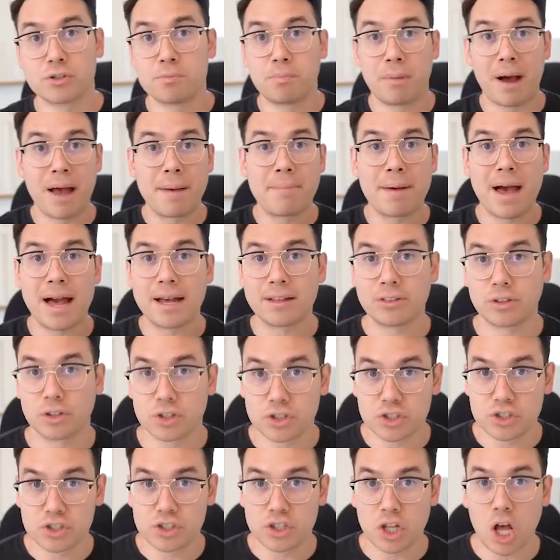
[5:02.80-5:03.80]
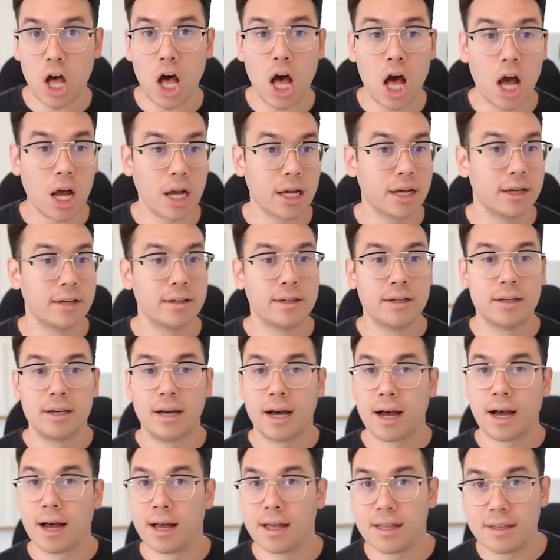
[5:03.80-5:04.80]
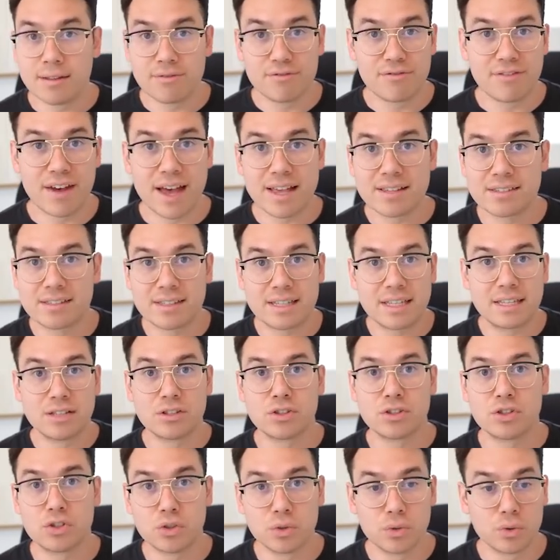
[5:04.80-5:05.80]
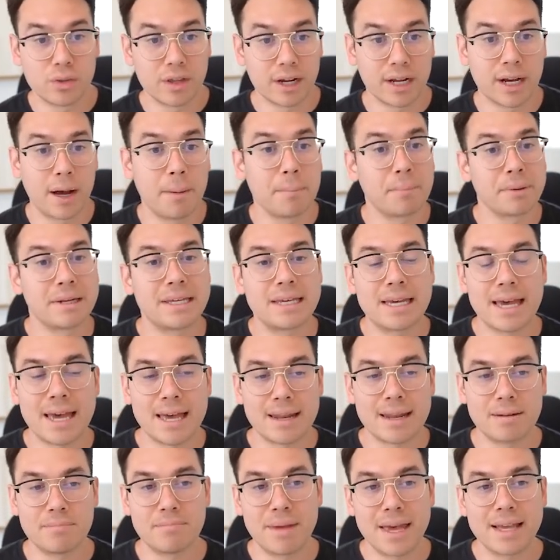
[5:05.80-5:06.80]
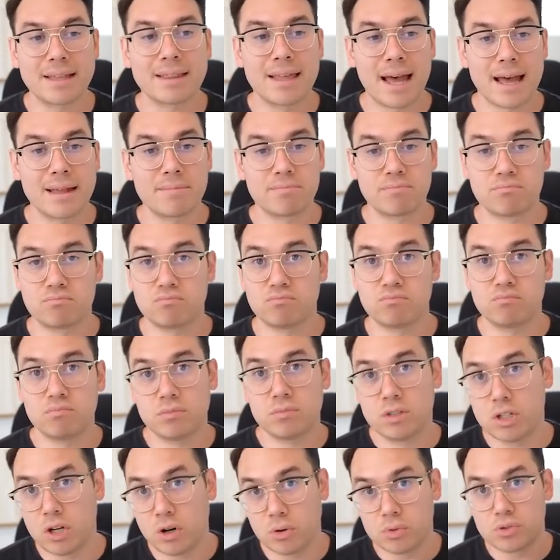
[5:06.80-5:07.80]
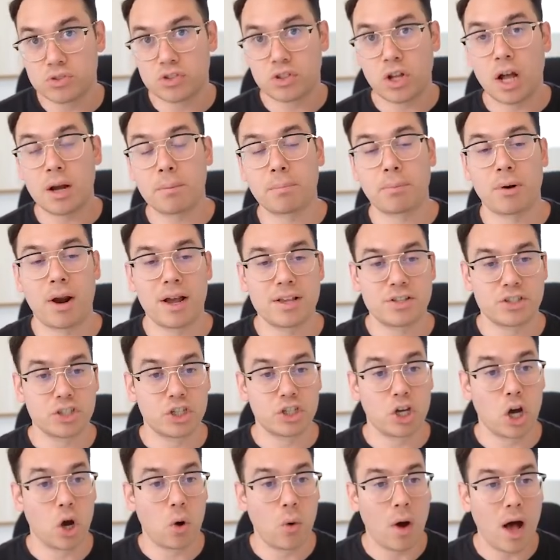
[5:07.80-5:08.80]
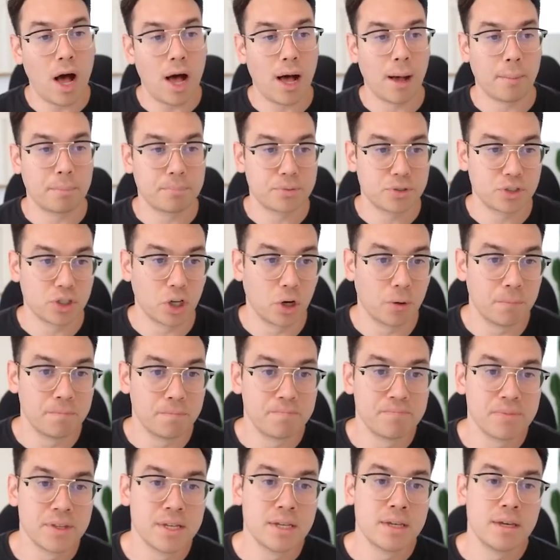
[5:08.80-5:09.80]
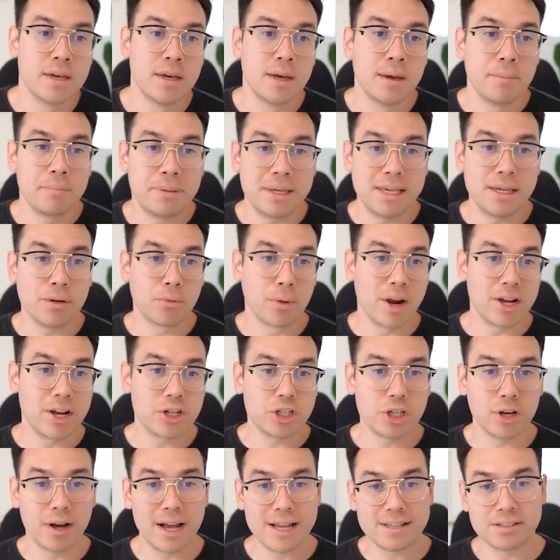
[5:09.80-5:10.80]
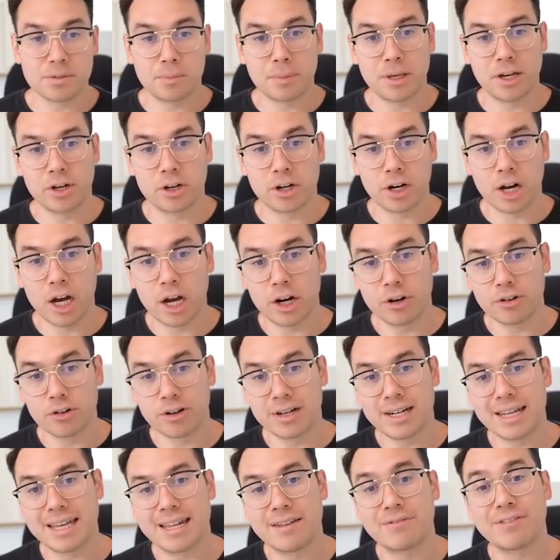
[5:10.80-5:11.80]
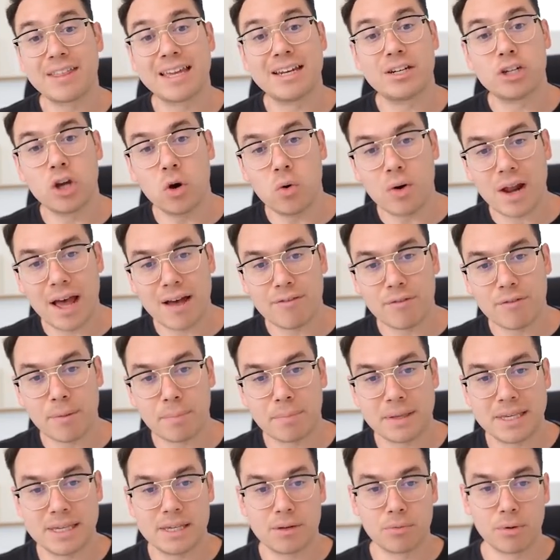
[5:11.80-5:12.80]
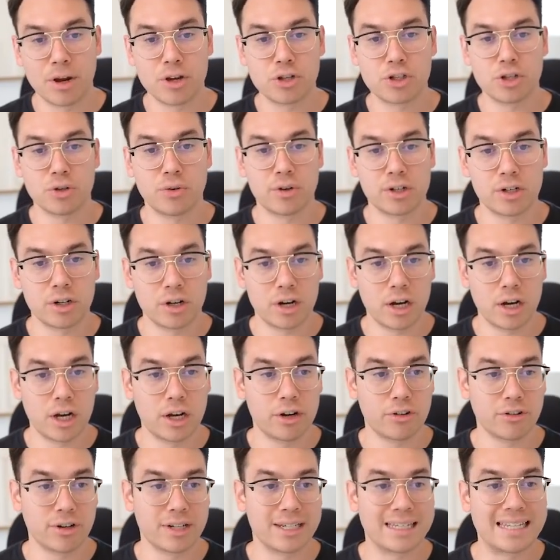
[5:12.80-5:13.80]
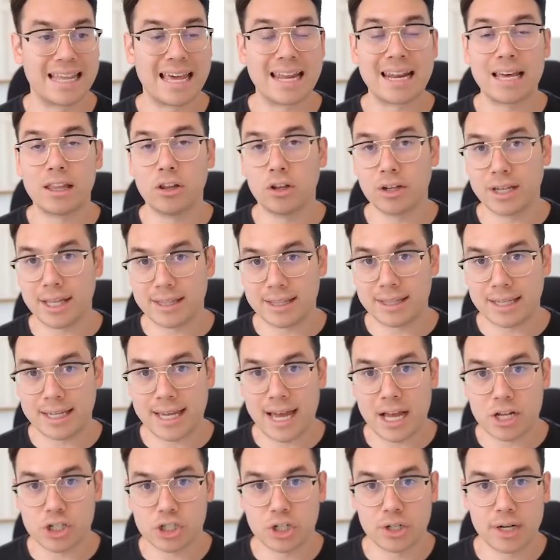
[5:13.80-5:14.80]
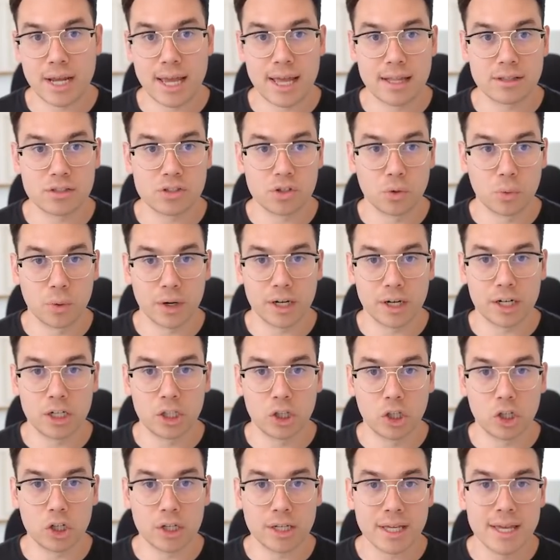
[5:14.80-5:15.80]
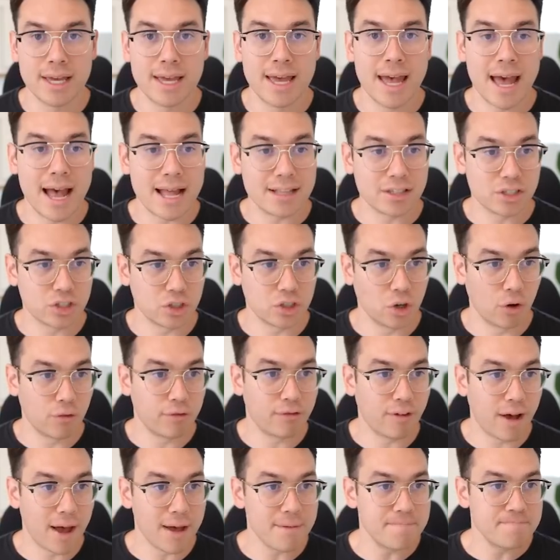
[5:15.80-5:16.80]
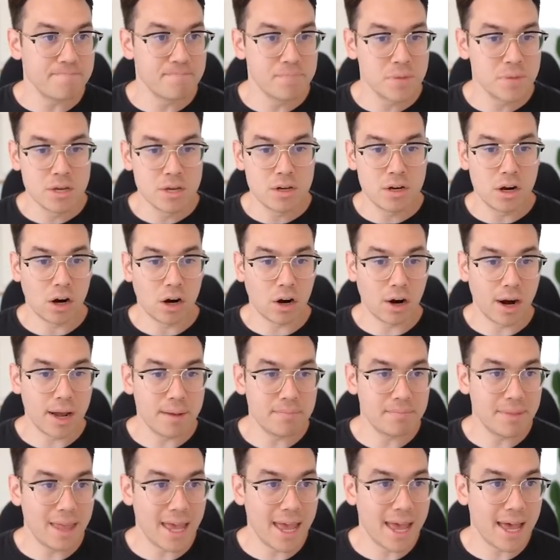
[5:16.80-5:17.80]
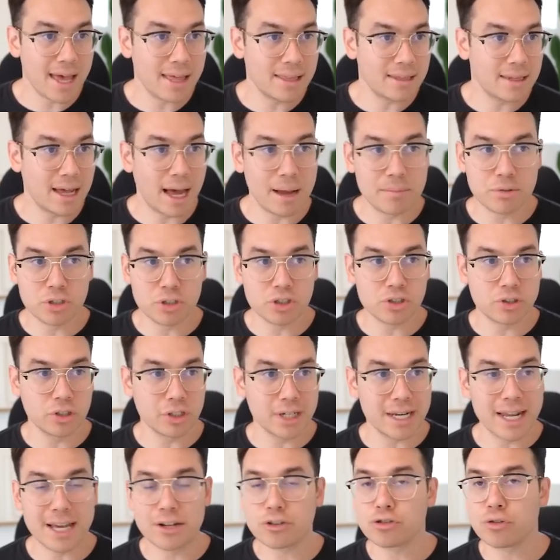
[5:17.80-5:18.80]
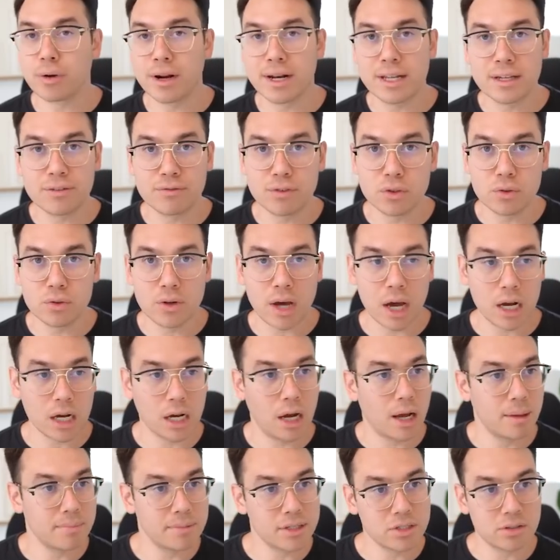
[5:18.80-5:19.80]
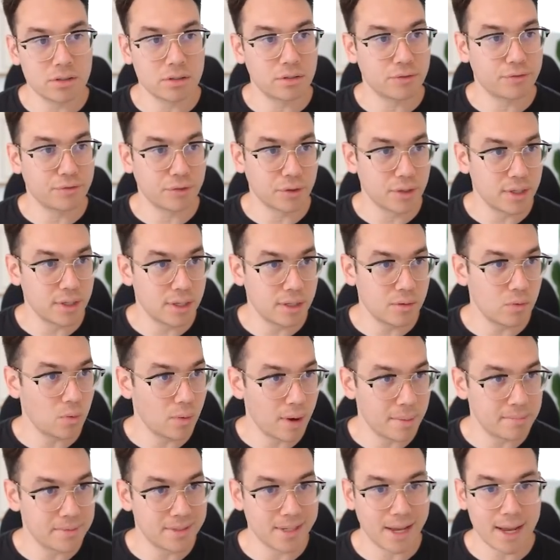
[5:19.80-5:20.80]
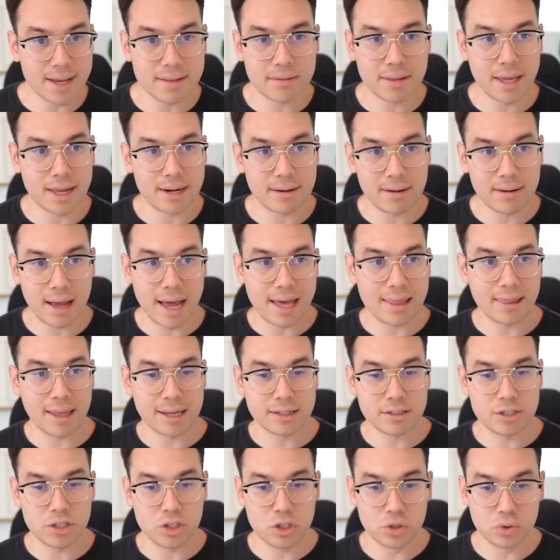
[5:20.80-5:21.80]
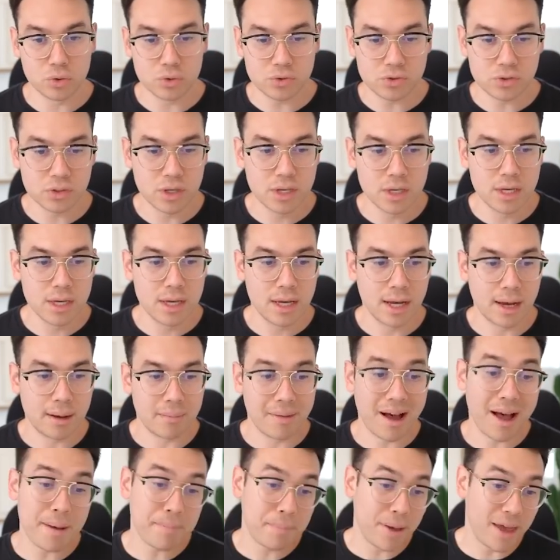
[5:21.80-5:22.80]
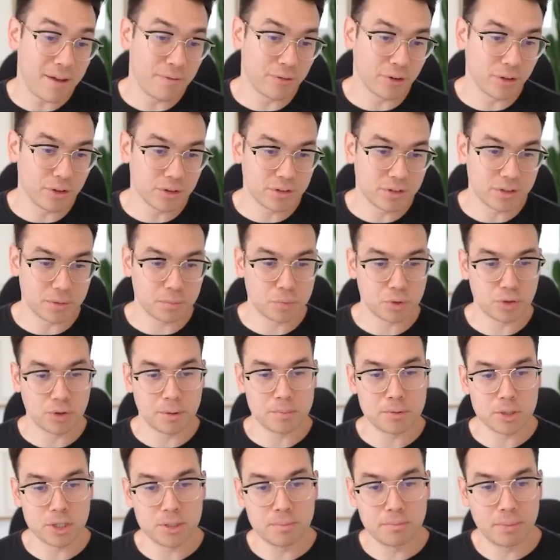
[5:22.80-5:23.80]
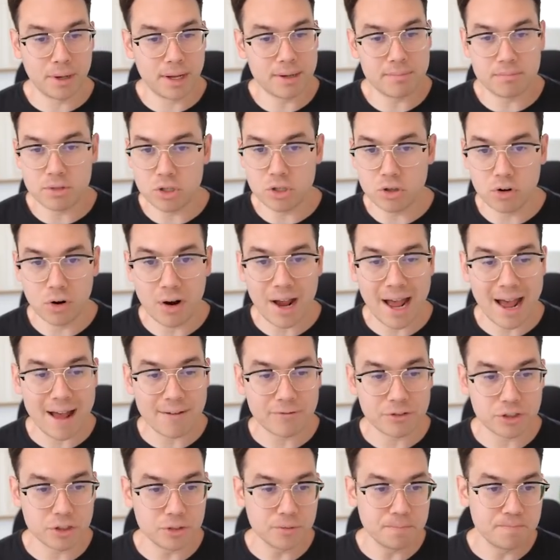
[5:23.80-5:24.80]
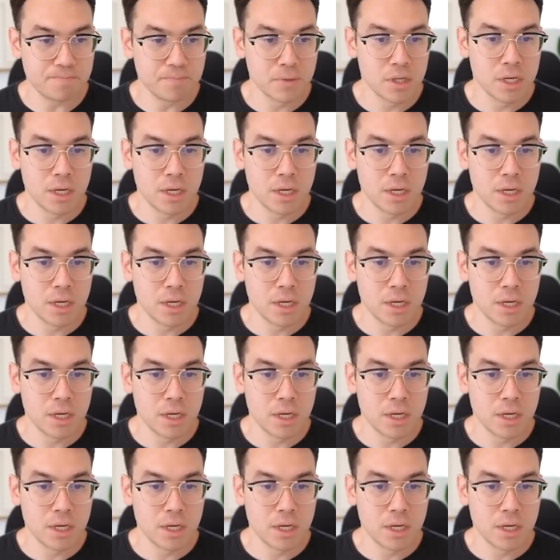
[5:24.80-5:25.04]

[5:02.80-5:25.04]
buy back their stock, invest into the company, and make that, stock price go up. So PE ratio has to be under 100. If they don't have a PE ratio under 100, then I look at the cash on hand. So we're gonna look at SOFI, all right? And I'm just looking at tradingview.com. This is a free website that I like to use. I pay for the subscription, but you don't have to.